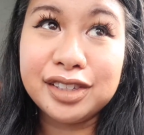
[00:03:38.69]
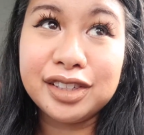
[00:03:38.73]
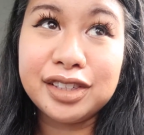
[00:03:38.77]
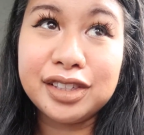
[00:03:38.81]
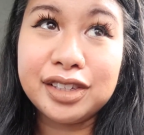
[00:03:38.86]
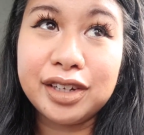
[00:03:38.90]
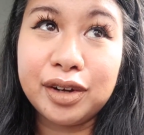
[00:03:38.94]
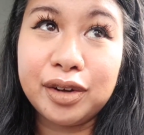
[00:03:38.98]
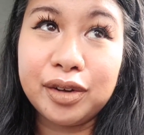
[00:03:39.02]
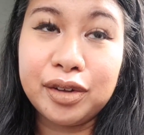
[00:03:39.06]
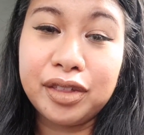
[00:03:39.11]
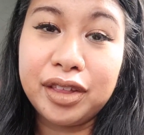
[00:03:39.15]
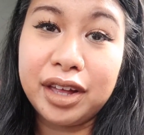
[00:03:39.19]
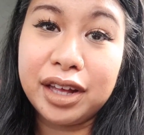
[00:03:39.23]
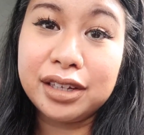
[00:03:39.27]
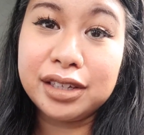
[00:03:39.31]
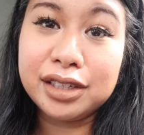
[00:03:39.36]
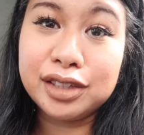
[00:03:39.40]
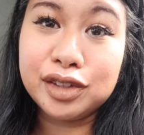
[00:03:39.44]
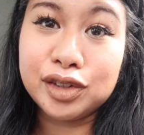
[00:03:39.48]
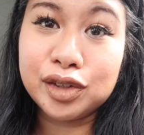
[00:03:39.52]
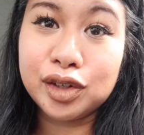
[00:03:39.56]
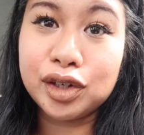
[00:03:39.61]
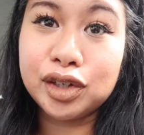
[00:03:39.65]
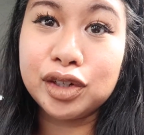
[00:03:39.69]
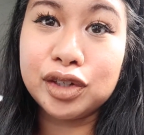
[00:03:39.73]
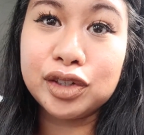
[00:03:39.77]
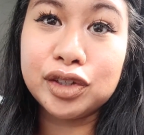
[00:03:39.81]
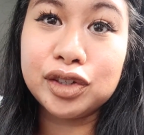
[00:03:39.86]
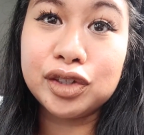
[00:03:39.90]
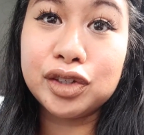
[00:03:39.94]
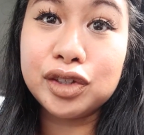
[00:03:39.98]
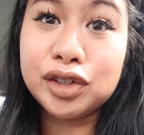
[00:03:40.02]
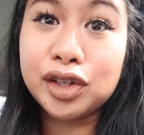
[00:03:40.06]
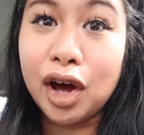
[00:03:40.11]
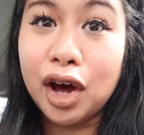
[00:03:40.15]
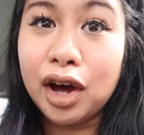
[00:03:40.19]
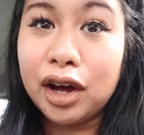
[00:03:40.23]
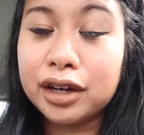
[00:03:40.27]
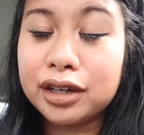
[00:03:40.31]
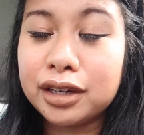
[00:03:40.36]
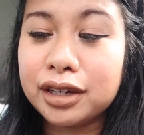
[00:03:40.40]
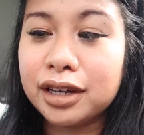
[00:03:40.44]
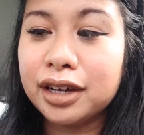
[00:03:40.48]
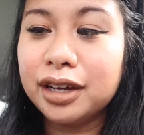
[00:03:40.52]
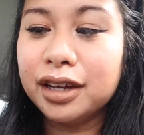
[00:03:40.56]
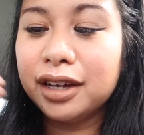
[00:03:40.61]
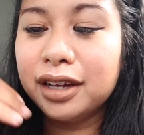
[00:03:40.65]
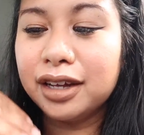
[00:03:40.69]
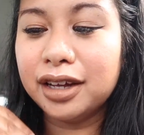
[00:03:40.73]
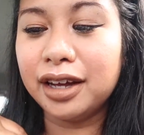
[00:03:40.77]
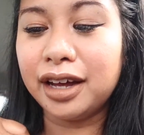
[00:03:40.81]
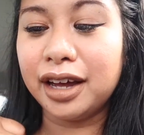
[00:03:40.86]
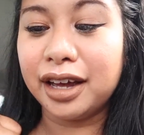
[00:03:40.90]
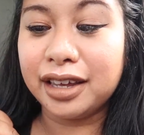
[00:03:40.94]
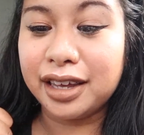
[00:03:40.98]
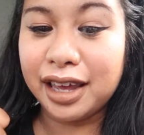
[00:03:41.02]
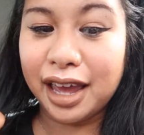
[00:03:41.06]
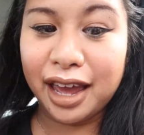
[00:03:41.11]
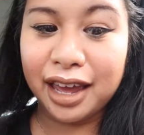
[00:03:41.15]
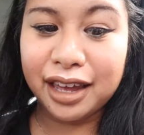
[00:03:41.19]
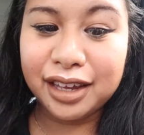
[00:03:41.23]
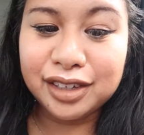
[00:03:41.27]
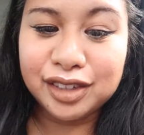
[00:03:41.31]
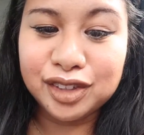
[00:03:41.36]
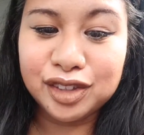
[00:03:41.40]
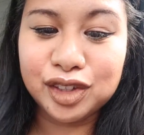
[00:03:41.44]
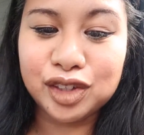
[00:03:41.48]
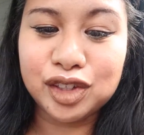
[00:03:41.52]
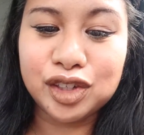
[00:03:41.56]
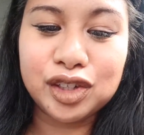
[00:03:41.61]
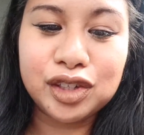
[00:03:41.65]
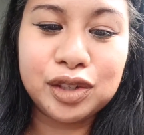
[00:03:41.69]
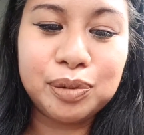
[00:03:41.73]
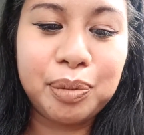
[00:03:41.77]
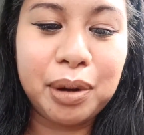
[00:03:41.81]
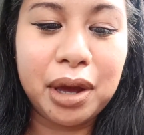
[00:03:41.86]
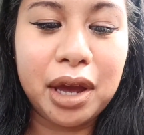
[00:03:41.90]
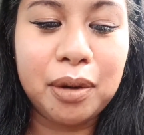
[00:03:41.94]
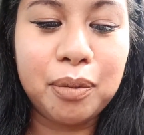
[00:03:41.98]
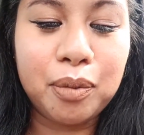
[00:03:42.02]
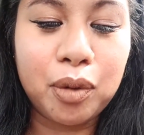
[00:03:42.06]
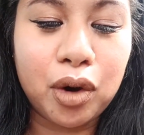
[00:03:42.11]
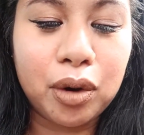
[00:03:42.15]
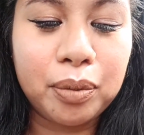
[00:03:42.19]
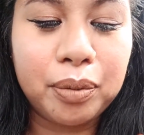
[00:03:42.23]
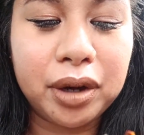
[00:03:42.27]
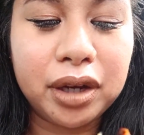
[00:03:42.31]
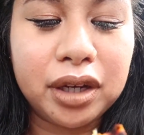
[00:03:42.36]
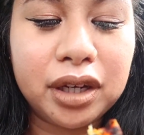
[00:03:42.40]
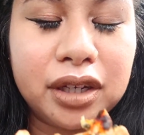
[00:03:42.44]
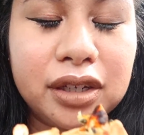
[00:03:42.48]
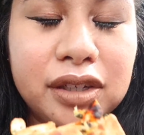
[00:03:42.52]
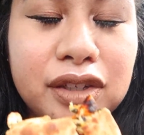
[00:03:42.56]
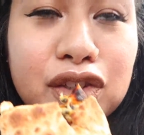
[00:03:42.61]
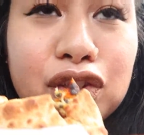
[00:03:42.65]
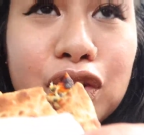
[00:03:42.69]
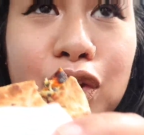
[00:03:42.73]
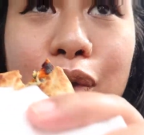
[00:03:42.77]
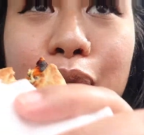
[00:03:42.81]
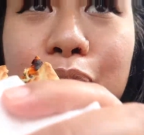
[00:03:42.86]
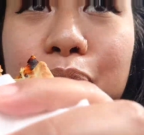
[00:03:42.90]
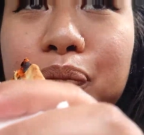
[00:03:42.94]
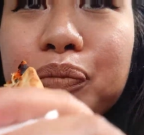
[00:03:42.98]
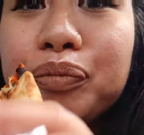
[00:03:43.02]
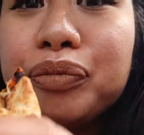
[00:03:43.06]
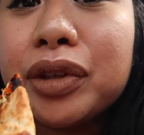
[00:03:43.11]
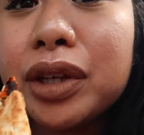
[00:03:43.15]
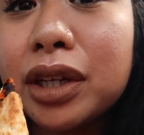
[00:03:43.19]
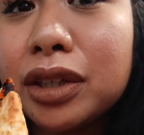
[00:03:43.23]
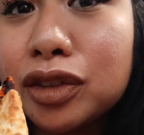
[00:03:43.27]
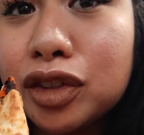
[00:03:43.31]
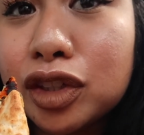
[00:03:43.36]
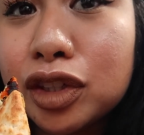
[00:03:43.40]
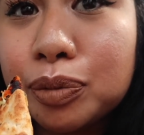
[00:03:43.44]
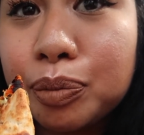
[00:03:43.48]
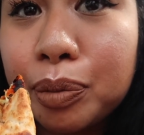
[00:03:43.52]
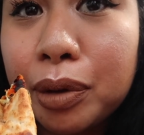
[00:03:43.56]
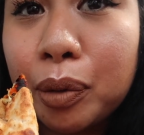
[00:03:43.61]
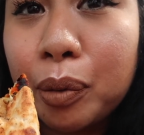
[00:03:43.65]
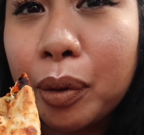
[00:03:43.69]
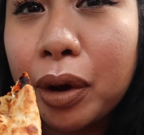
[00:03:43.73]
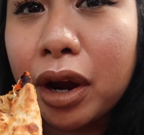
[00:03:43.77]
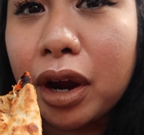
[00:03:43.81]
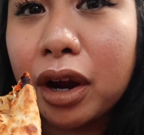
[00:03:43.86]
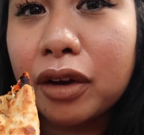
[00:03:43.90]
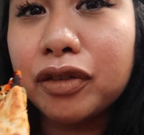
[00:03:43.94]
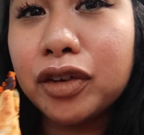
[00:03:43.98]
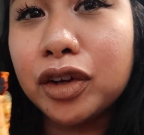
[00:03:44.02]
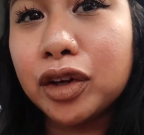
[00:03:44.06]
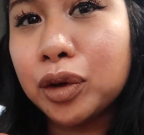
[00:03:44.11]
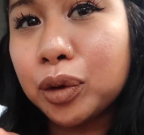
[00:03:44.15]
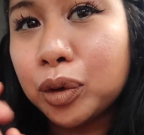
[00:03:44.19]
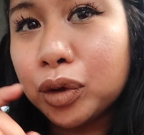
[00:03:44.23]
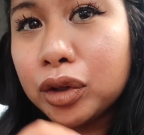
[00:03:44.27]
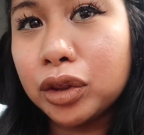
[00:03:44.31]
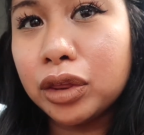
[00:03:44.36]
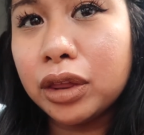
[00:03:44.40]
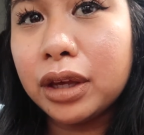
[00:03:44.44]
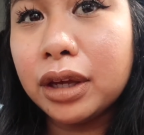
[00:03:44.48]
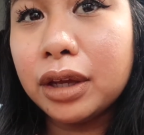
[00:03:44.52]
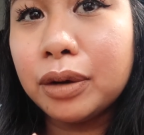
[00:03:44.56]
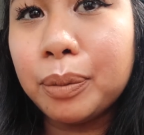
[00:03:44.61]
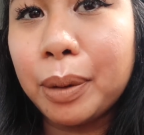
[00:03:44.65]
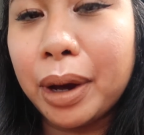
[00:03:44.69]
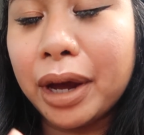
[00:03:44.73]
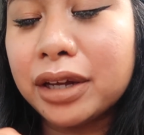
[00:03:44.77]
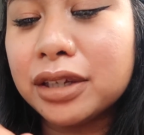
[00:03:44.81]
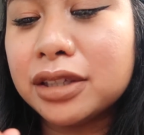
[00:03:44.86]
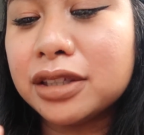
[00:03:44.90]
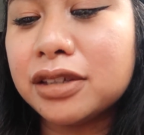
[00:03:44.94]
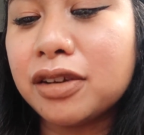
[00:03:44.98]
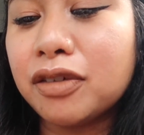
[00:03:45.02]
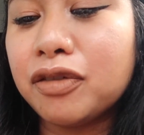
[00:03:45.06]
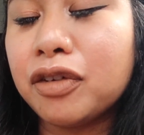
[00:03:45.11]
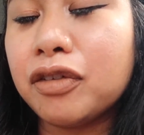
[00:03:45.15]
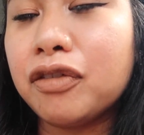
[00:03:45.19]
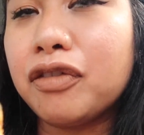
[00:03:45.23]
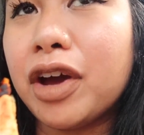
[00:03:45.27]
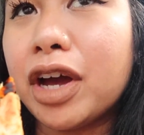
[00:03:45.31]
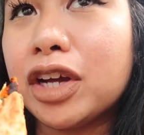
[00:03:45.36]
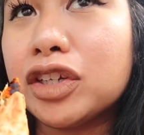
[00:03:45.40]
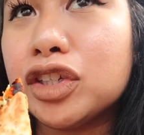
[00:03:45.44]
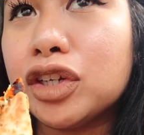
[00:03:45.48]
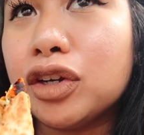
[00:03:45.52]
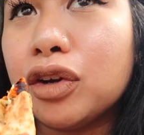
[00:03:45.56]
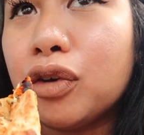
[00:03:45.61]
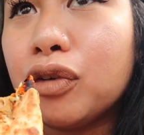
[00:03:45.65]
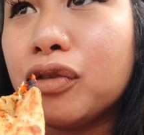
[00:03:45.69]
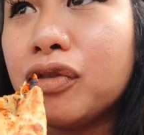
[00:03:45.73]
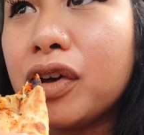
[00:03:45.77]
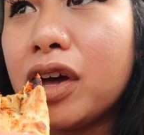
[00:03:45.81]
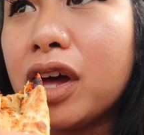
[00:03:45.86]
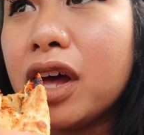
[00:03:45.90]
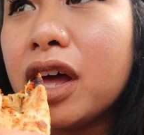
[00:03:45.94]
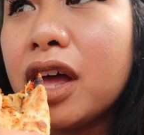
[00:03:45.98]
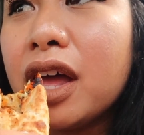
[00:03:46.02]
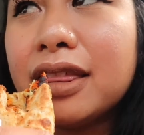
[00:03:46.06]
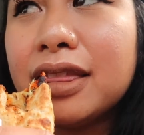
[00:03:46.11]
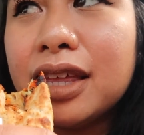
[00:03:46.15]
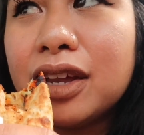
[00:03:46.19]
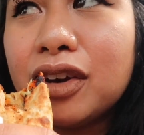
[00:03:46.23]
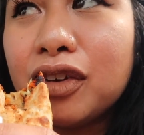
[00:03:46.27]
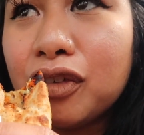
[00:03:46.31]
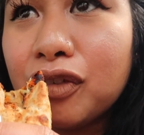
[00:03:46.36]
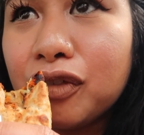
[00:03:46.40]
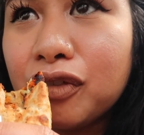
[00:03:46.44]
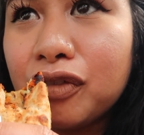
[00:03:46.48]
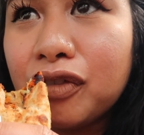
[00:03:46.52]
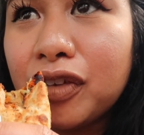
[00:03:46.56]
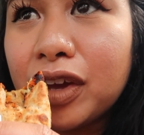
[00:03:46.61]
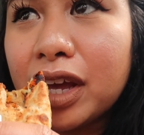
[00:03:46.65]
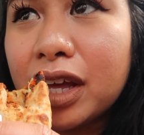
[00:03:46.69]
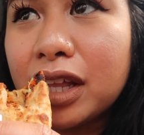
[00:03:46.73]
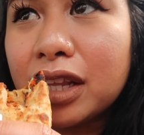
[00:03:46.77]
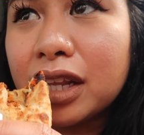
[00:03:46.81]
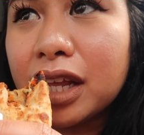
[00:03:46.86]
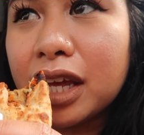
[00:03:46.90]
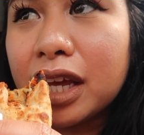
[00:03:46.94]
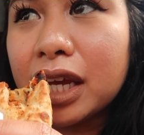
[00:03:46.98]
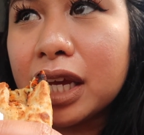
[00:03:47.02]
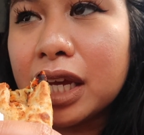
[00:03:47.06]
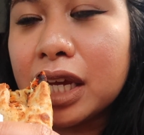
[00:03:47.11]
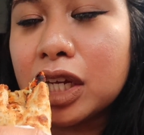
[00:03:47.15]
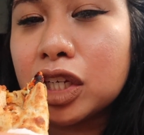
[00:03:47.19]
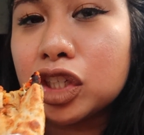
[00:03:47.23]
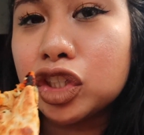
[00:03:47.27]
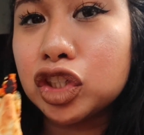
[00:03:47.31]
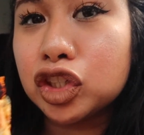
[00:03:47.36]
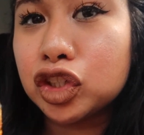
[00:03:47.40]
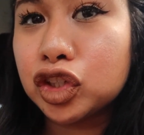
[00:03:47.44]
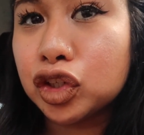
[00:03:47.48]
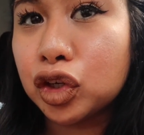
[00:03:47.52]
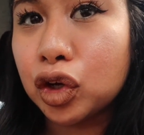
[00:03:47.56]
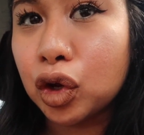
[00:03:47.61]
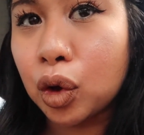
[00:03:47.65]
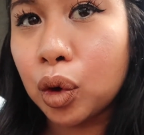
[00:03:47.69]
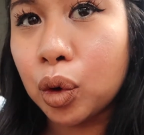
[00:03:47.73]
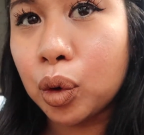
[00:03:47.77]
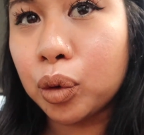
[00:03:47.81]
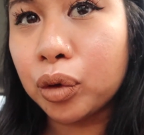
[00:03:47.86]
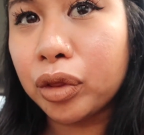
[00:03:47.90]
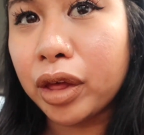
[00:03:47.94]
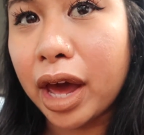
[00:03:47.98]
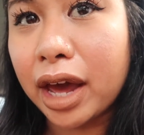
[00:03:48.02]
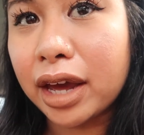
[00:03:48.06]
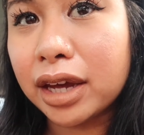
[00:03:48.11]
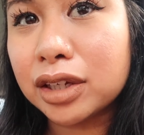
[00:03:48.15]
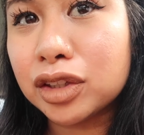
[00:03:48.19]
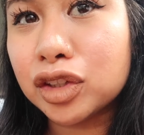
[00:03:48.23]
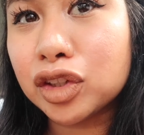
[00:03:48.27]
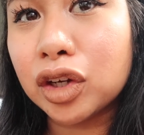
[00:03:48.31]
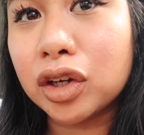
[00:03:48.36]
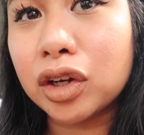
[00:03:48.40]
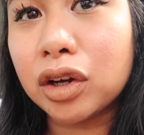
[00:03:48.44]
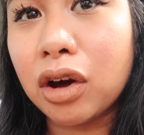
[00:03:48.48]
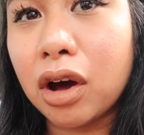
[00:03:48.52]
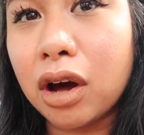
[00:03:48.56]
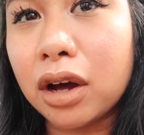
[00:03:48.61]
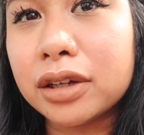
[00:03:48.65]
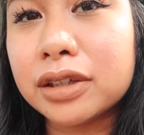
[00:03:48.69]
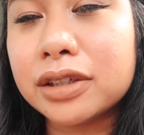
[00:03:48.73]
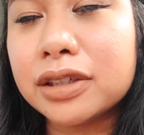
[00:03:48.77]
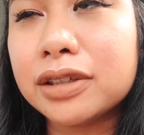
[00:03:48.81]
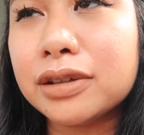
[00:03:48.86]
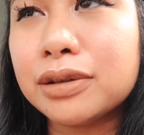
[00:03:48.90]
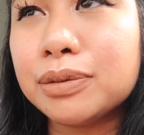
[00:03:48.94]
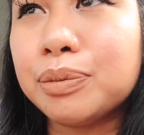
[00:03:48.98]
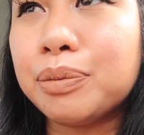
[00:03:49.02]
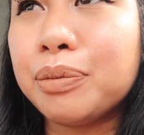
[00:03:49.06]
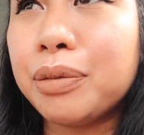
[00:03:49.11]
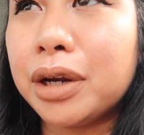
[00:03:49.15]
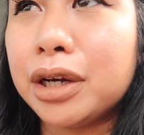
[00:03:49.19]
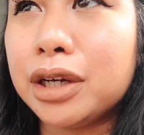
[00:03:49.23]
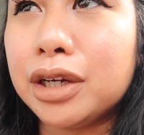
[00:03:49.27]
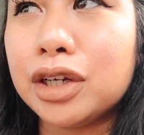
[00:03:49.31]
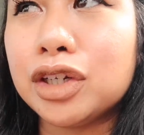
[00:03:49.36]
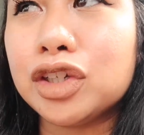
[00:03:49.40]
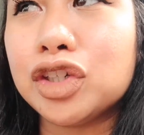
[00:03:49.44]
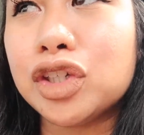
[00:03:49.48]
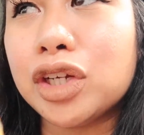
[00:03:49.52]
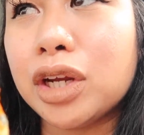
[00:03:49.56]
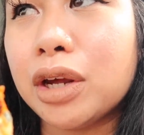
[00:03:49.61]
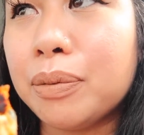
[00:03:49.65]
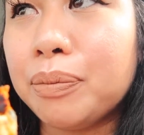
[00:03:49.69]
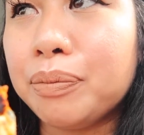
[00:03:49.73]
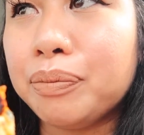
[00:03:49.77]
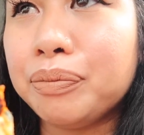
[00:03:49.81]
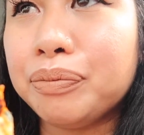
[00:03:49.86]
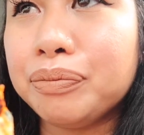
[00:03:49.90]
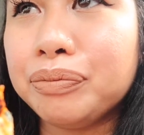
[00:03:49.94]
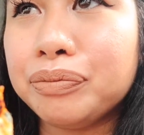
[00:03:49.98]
So that is gonna suck again to just pay more money. So just beware if you're thinking of buying stuff from Fashion Nova and they don't fit, like just know that it's gonna cost money to ship